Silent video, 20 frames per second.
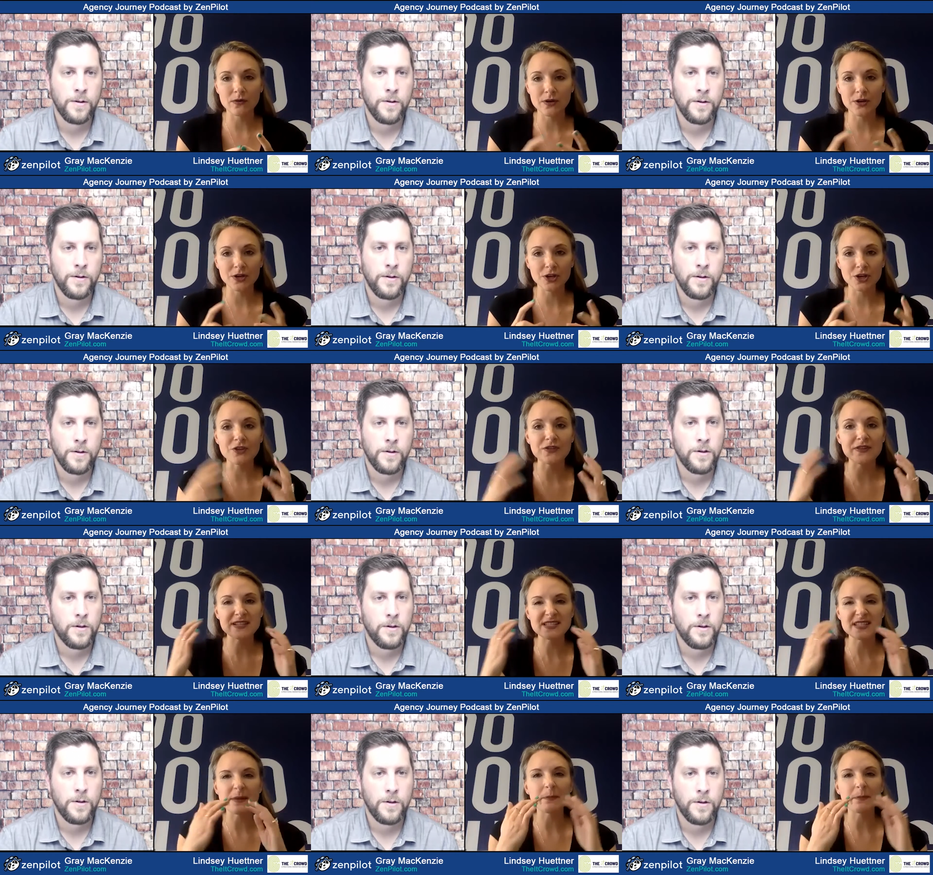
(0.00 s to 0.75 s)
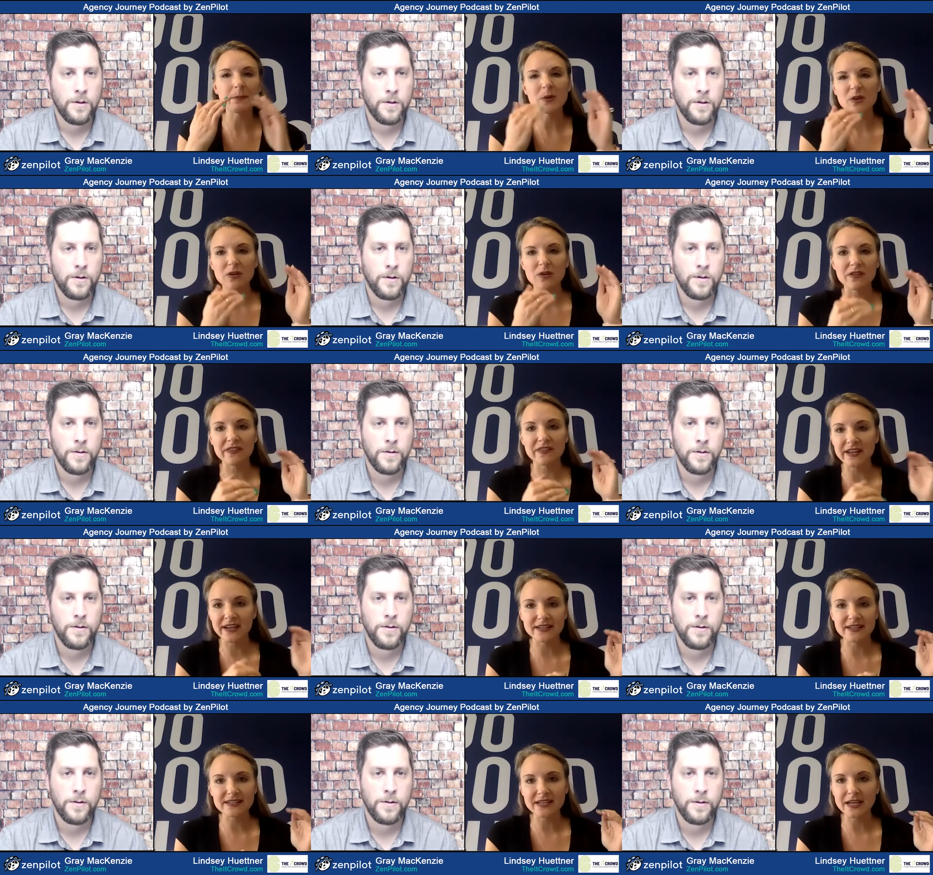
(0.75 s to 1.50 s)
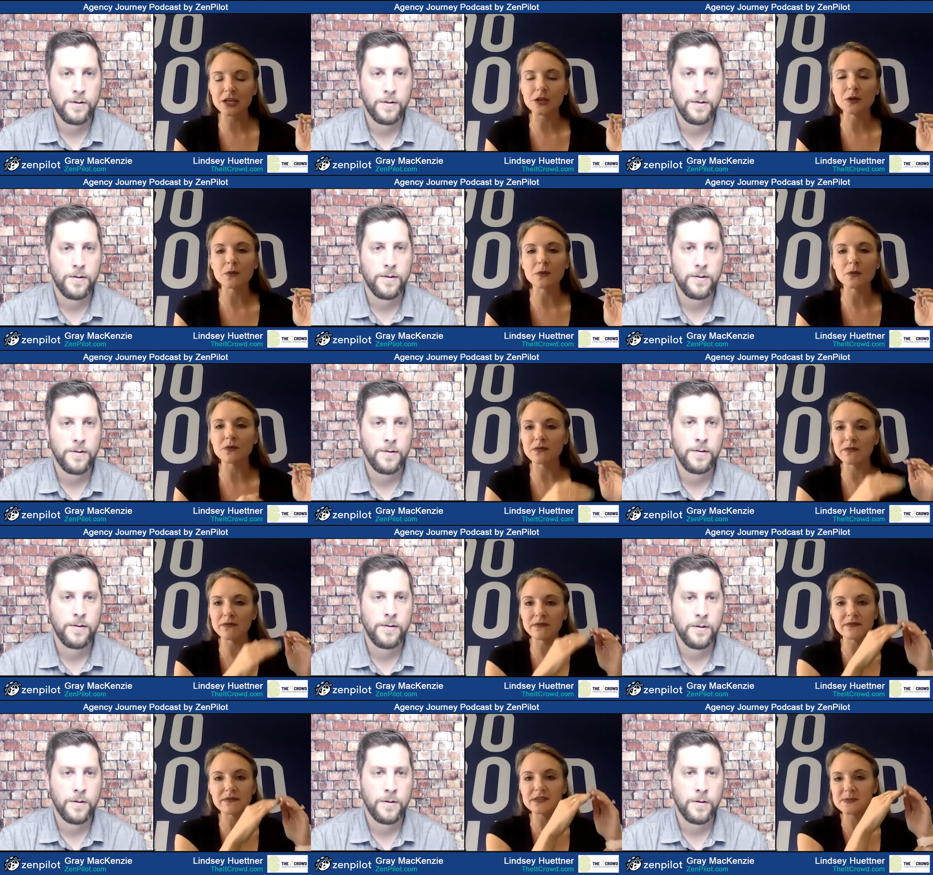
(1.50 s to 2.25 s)
Speaker 1: you know, the typical things that you would,
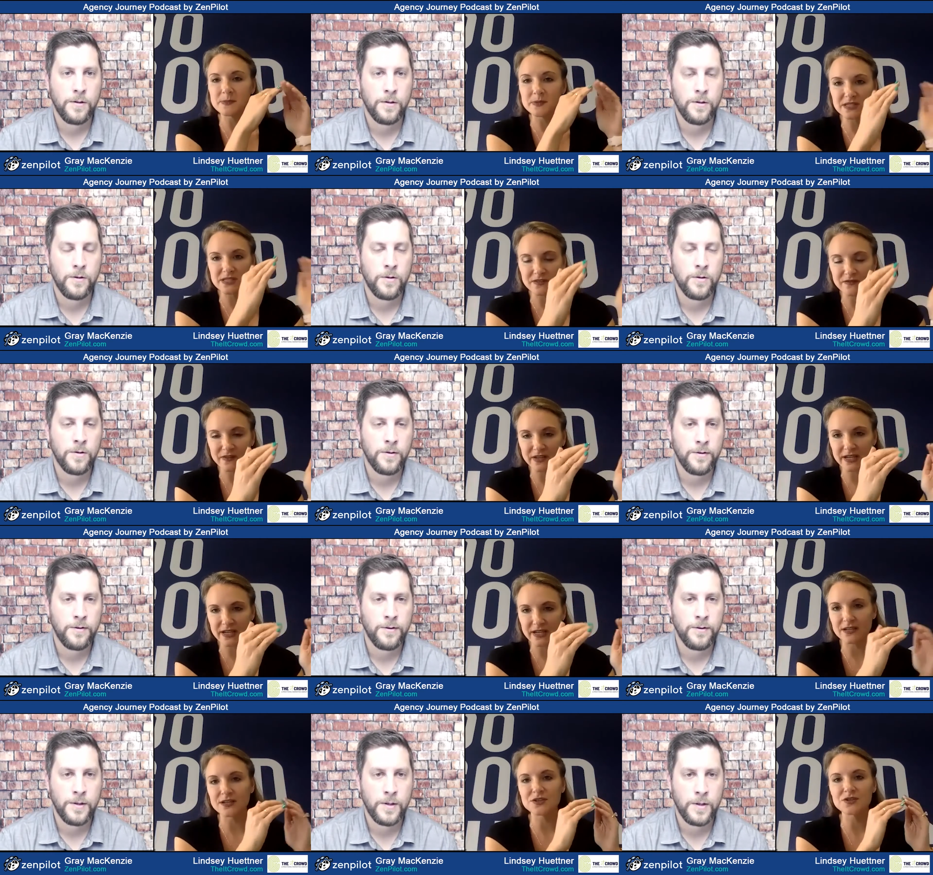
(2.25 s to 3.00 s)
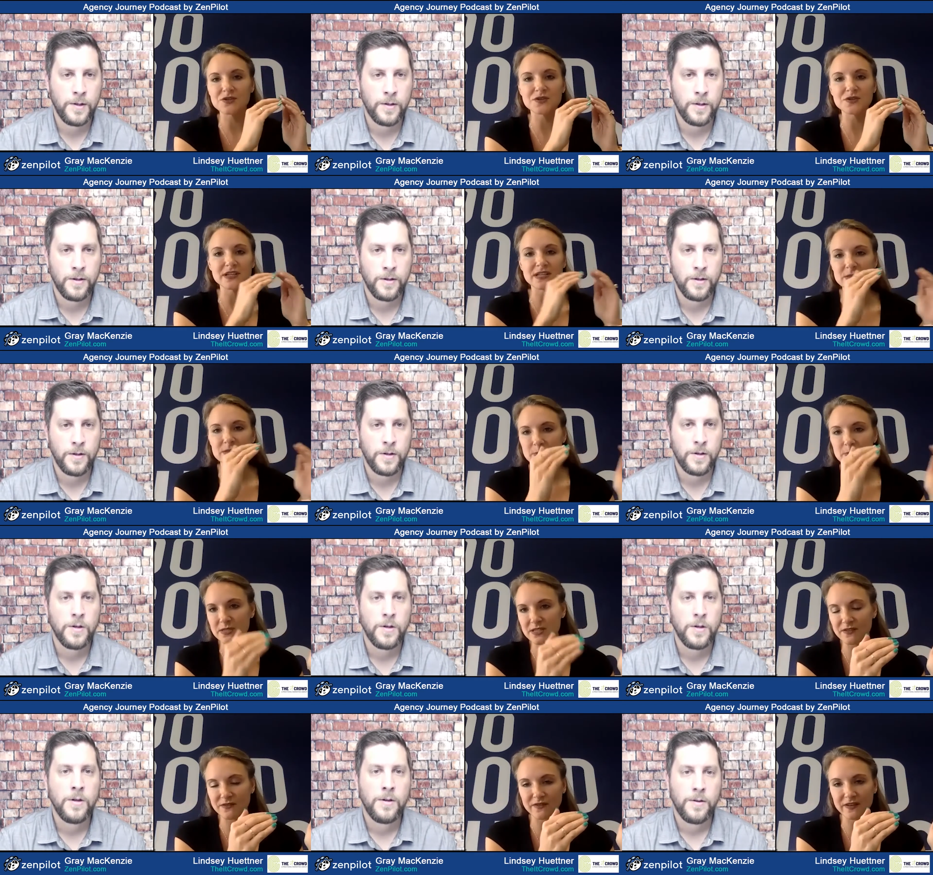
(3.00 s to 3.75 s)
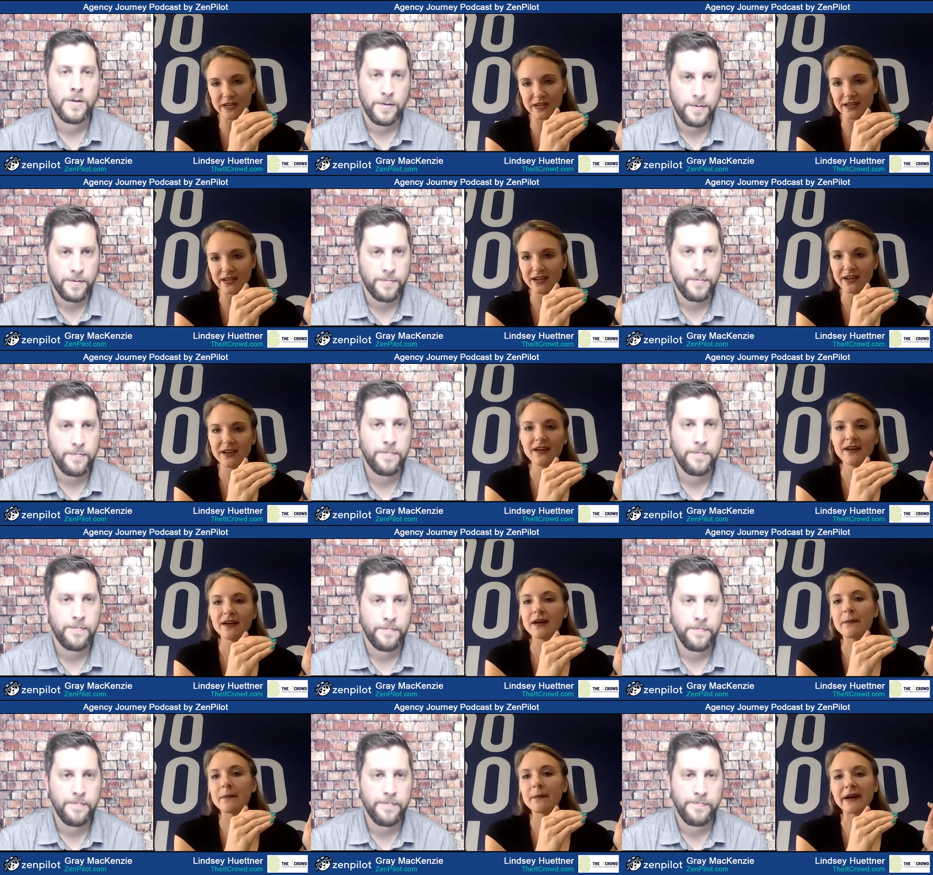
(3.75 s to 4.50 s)
specific industry, specific
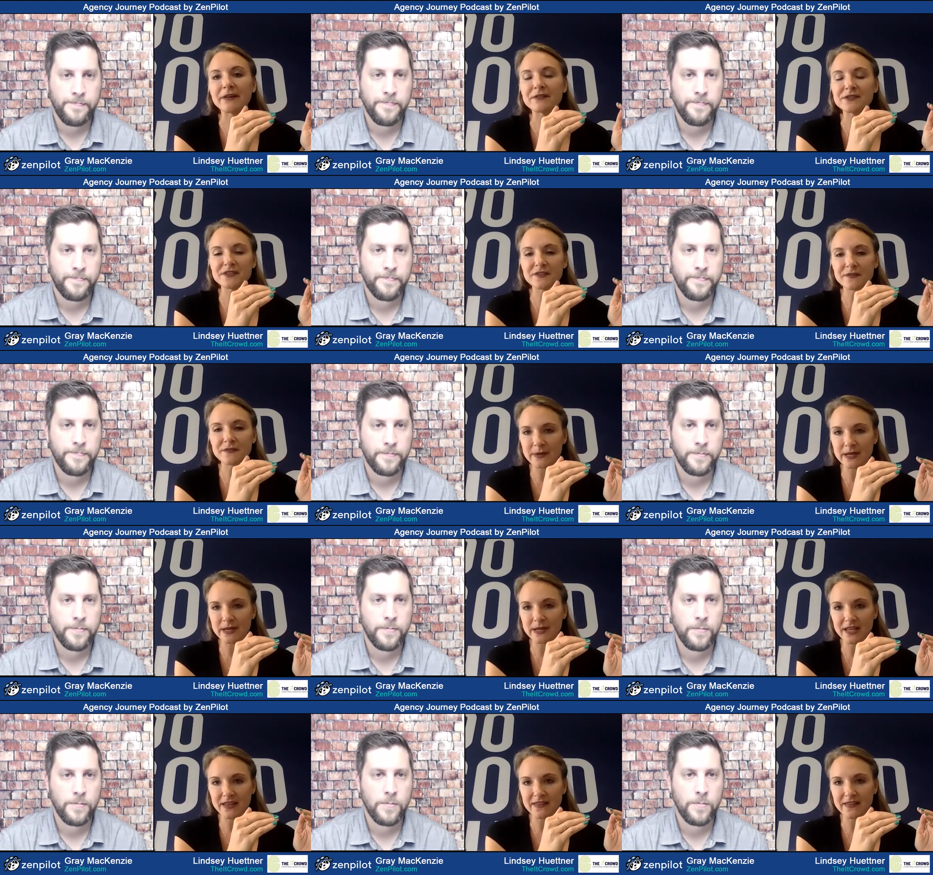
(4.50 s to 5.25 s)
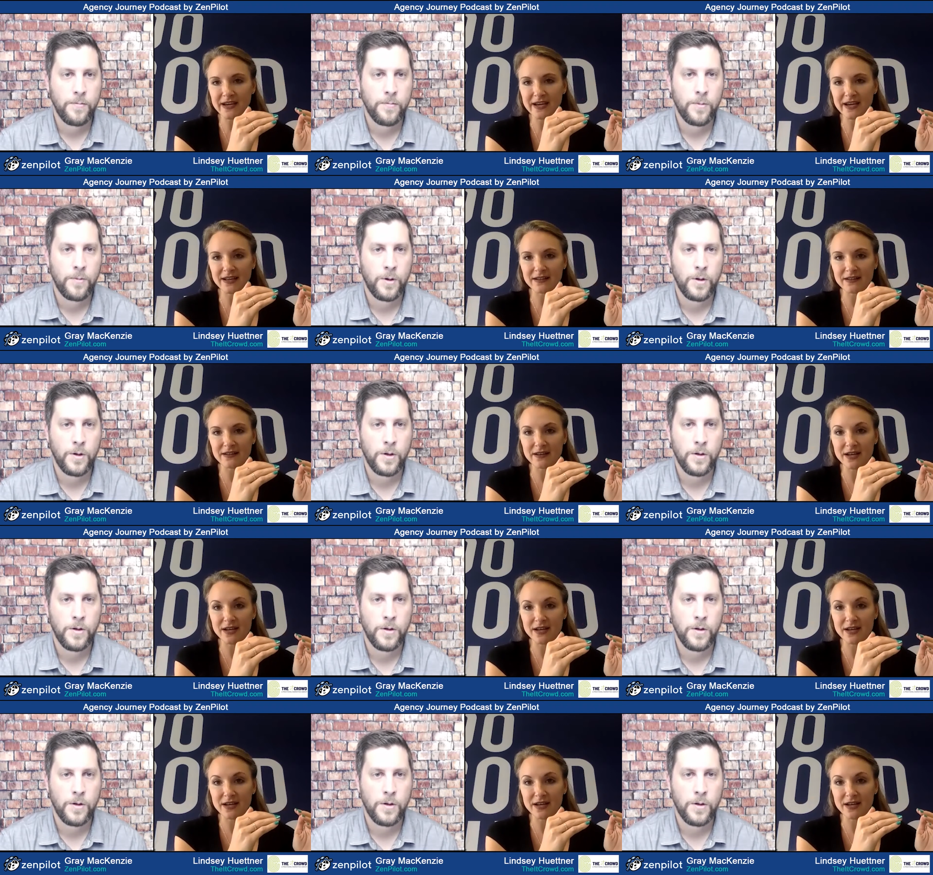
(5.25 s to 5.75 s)
amounts of money that